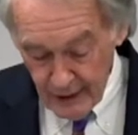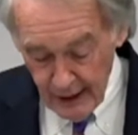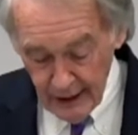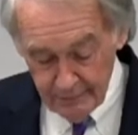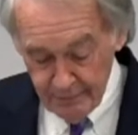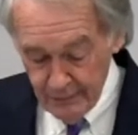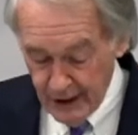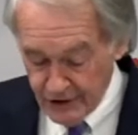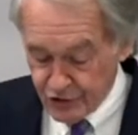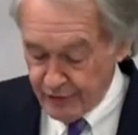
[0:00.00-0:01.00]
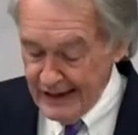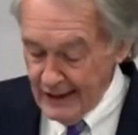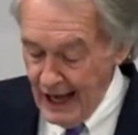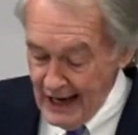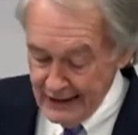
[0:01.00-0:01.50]
a straight
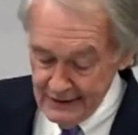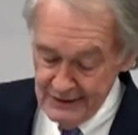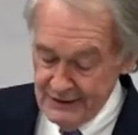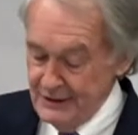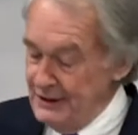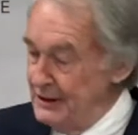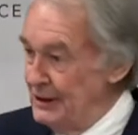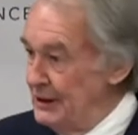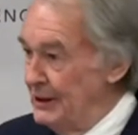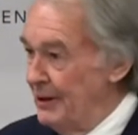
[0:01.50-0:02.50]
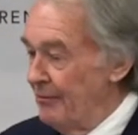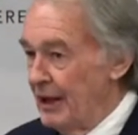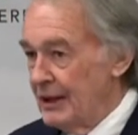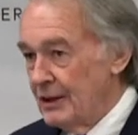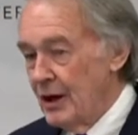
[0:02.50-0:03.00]
line
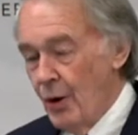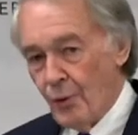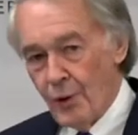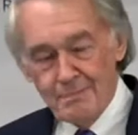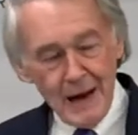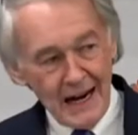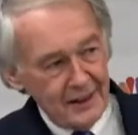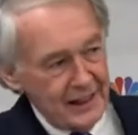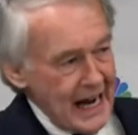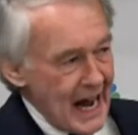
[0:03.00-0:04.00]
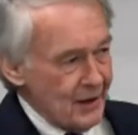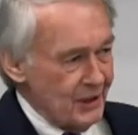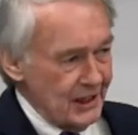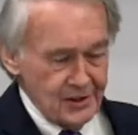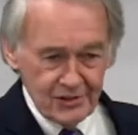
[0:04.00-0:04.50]
going right back to the
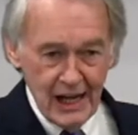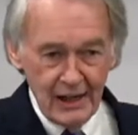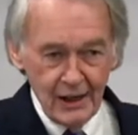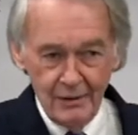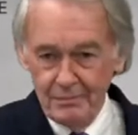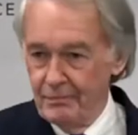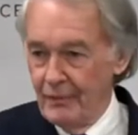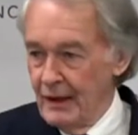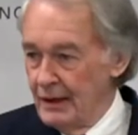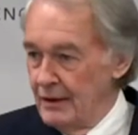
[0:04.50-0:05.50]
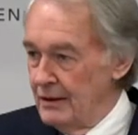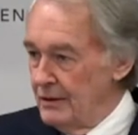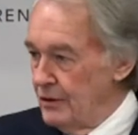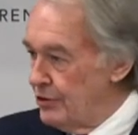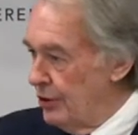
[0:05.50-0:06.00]
gathering of this data
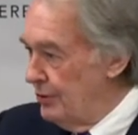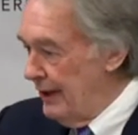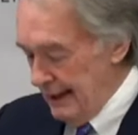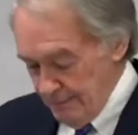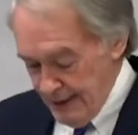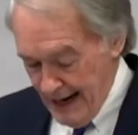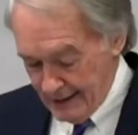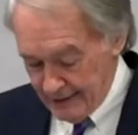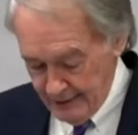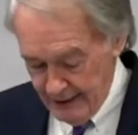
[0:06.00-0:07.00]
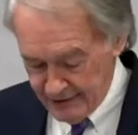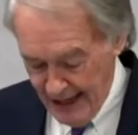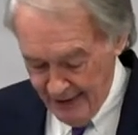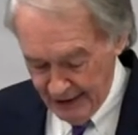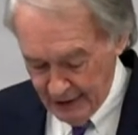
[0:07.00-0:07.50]
to the impact that's
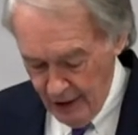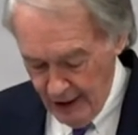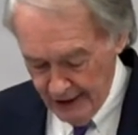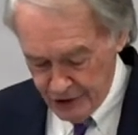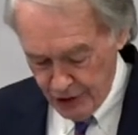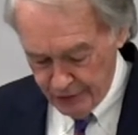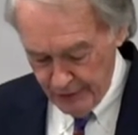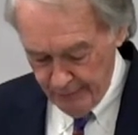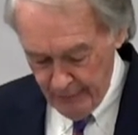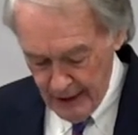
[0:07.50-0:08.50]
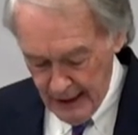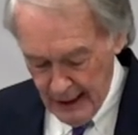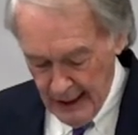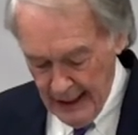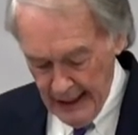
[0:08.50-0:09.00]
having on children.
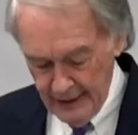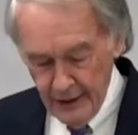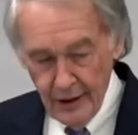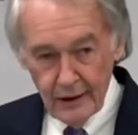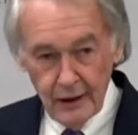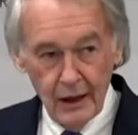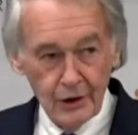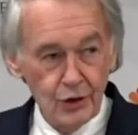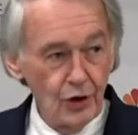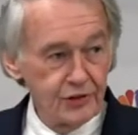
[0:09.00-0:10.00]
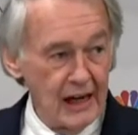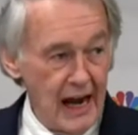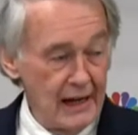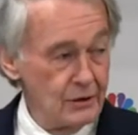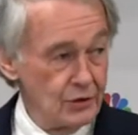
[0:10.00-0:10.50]
And a girl
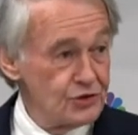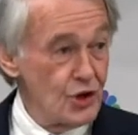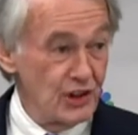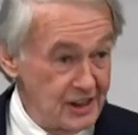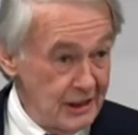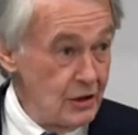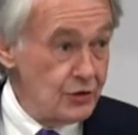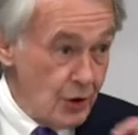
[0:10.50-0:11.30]
today who's 13,